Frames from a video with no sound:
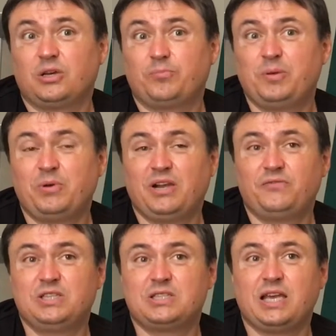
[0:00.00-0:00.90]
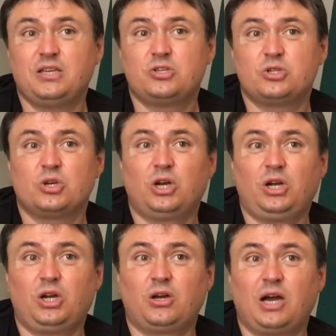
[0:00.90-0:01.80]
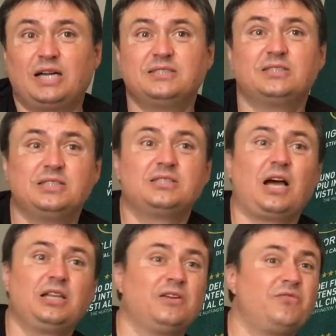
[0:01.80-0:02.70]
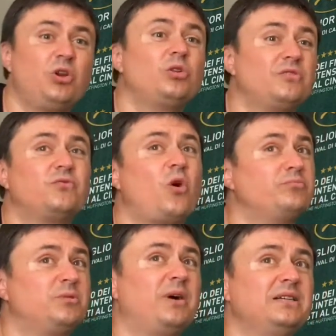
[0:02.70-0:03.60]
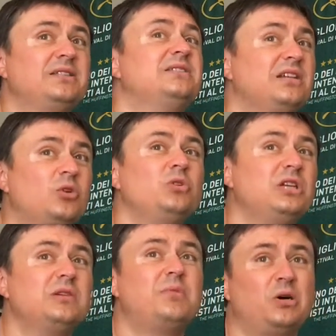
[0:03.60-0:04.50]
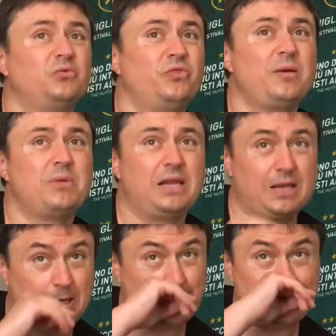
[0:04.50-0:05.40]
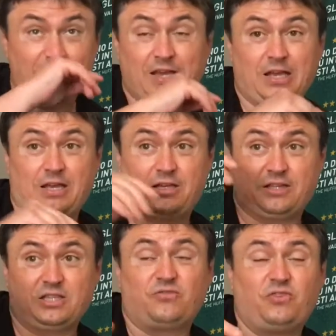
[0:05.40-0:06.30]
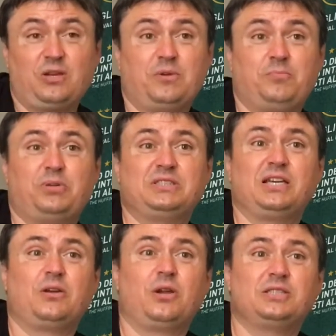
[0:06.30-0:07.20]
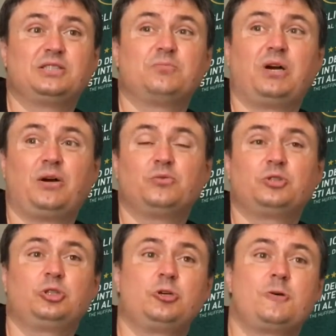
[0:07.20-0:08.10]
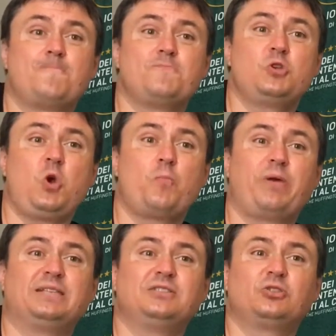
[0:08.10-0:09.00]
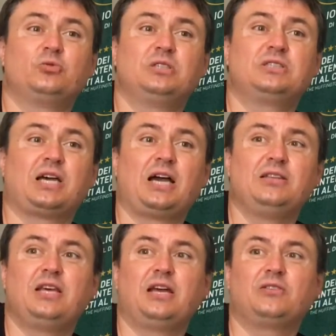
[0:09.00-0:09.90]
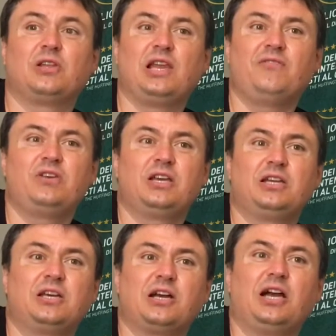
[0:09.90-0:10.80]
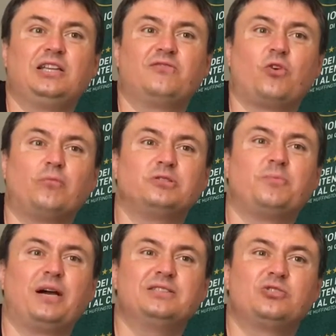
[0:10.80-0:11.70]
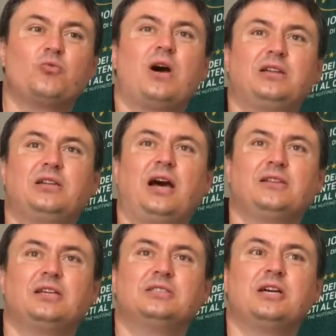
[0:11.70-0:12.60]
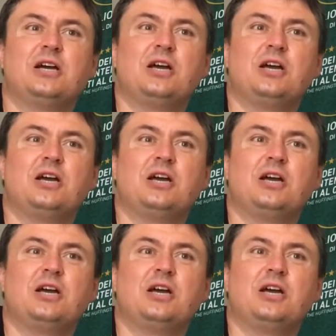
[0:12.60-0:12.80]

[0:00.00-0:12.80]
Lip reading: People of this age are the result of a lot of compromises, including about family. This film in particular is about, parents who decide that living in a kind of compromise to one another